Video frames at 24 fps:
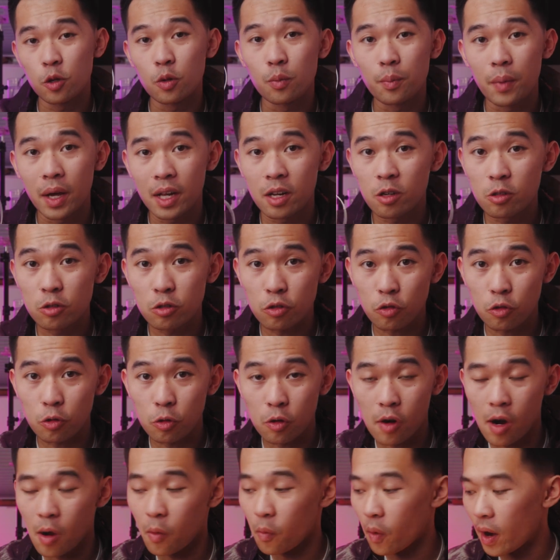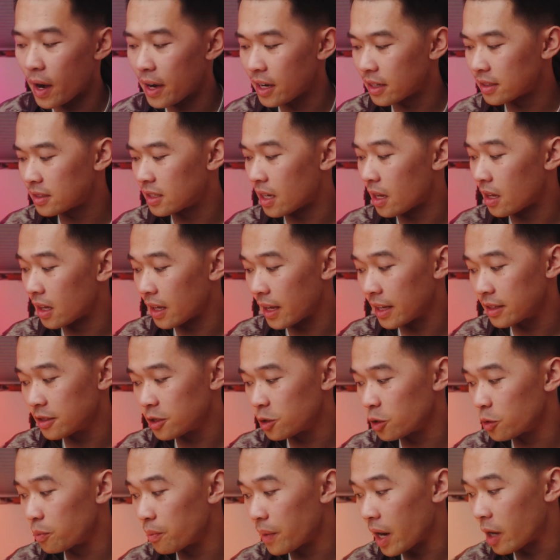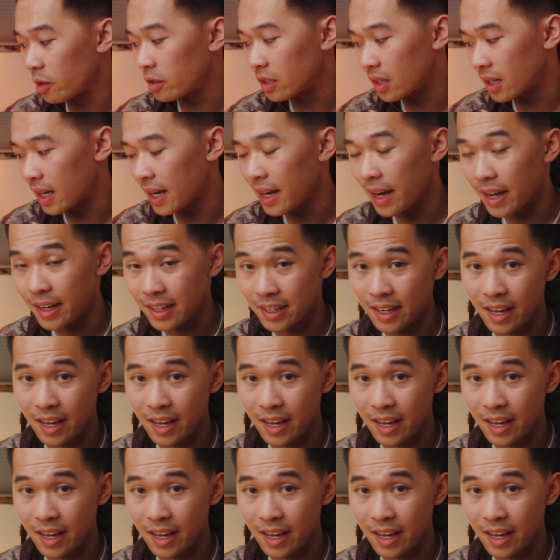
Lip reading: metal screw-on wires that lets you mount the light at the